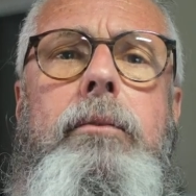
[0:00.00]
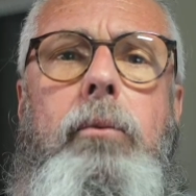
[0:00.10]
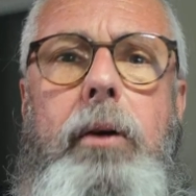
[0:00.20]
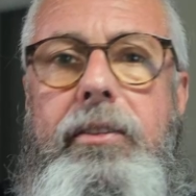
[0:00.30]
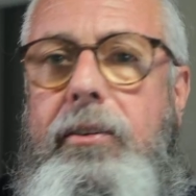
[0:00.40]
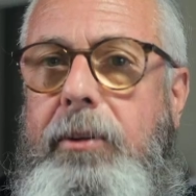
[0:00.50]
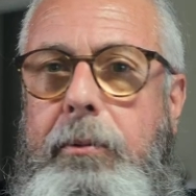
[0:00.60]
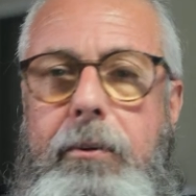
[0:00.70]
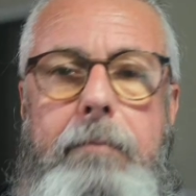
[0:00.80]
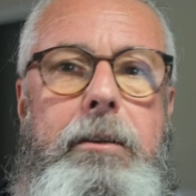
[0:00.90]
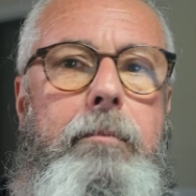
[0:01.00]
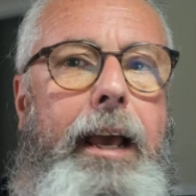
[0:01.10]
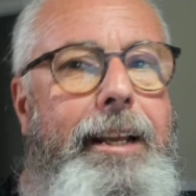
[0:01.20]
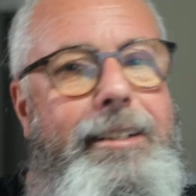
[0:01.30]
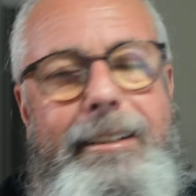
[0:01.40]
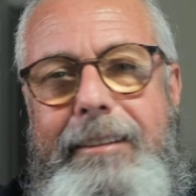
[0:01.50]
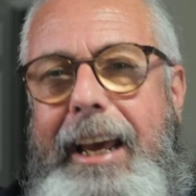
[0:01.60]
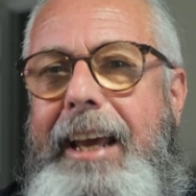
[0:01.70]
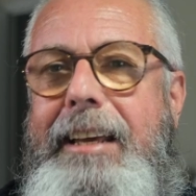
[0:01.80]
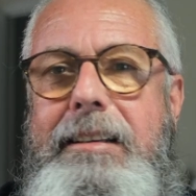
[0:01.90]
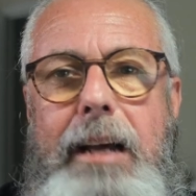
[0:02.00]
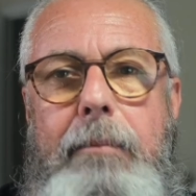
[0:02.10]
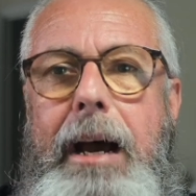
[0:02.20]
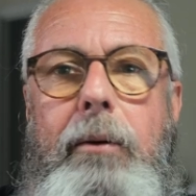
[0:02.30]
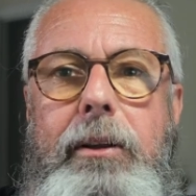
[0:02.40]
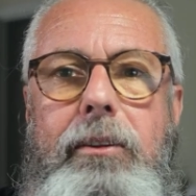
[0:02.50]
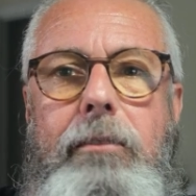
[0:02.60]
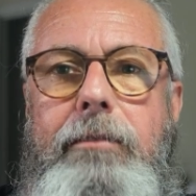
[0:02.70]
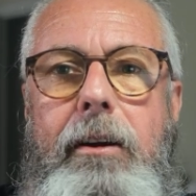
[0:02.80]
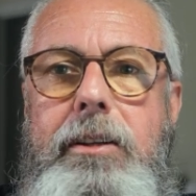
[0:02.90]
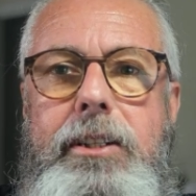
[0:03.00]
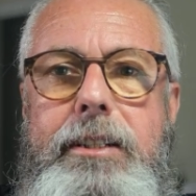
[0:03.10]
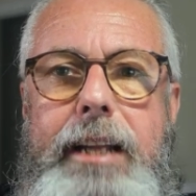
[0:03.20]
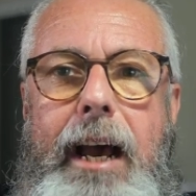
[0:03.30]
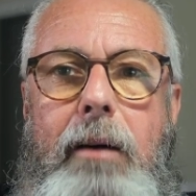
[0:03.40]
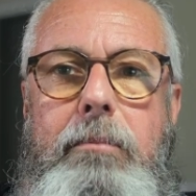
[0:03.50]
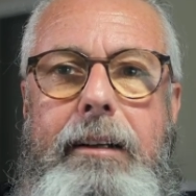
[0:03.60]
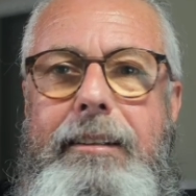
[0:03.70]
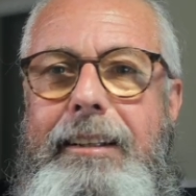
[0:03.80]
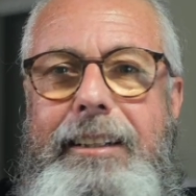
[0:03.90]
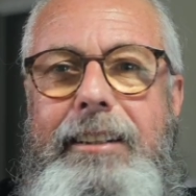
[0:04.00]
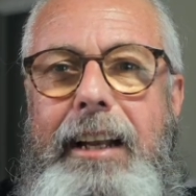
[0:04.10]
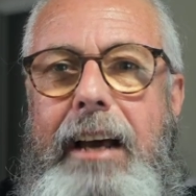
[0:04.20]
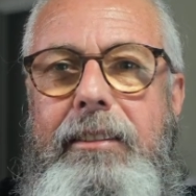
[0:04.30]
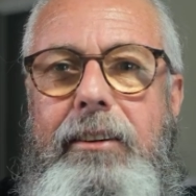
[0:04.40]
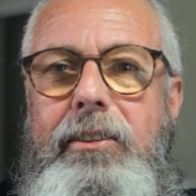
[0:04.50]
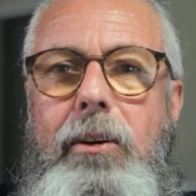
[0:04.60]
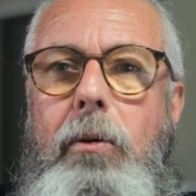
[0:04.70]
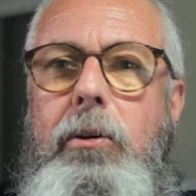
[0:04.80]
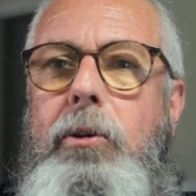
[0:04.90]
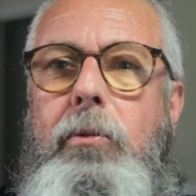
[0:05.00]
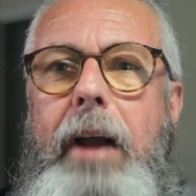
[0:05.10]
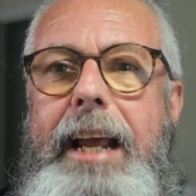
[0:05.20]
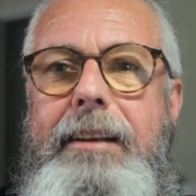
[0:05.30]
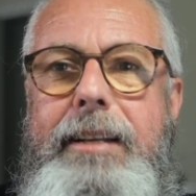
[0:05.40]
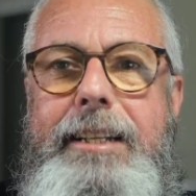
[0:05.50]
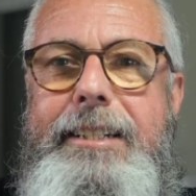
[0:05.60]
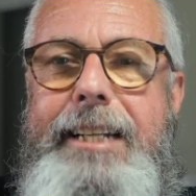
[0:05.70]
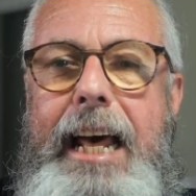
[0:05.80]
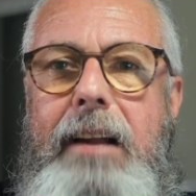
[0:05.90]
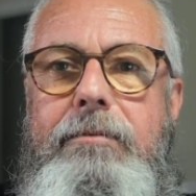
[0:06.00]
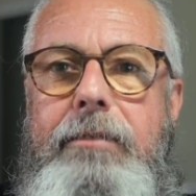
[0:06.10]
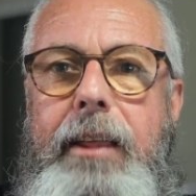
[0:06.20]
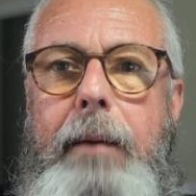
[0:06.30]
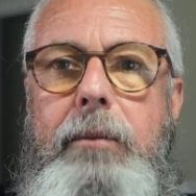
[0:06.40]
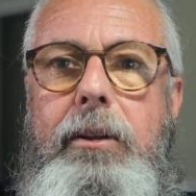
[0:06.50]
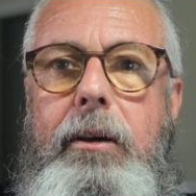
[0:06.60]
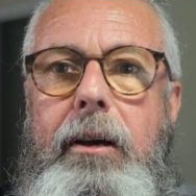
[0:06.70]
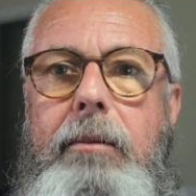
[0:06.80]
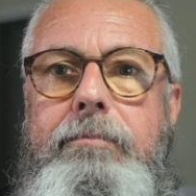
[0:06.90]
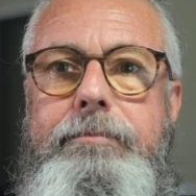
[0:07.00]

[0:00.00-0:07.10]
With the subscription base, they come out with new versions now, but like I said, there's no great incentive for them to